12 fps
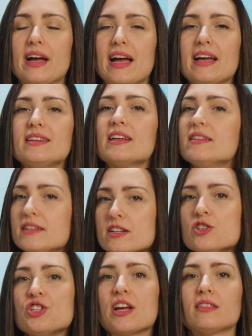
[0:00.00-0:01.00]
and
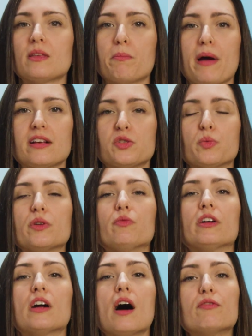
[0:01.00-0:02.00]
initiate the password
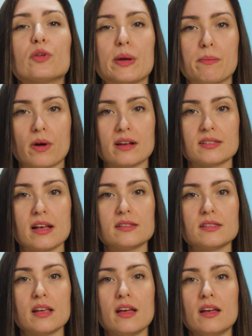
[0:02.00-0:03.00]
recovery process.